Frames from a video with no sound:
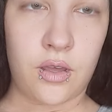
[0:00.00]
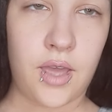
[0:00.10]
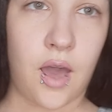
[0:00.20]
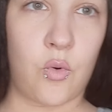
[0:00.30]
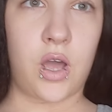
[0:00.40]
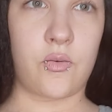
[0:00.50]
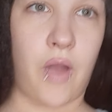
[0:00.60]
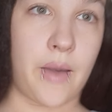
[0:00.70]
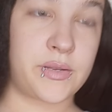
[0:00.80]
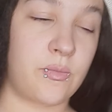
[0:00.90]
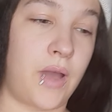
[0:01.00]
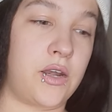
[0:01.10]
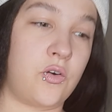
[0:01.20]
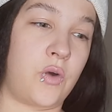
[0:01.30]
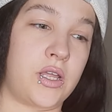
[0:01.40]
yeah, we'll unwrap some of my
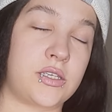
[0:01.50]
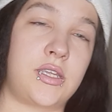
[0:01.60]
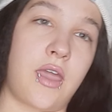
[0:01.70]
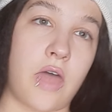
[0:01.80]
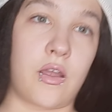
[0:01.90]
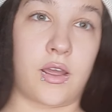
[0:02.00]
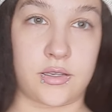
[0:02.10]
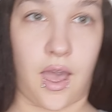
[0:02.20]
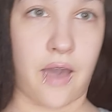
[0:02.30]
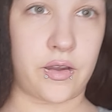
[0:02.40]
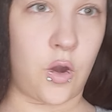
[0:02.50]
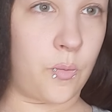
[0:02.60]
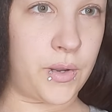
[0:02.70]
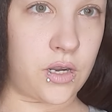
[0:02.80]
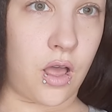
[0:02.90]
new ones together because I haven't
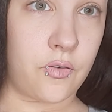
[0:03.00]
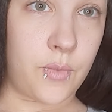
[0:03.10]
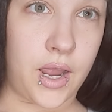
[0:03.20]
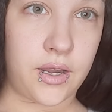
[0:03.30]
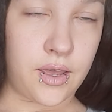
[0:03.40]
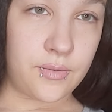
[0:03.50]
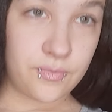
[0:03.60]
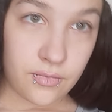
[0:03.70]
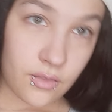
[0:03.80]
opened all of mine yet.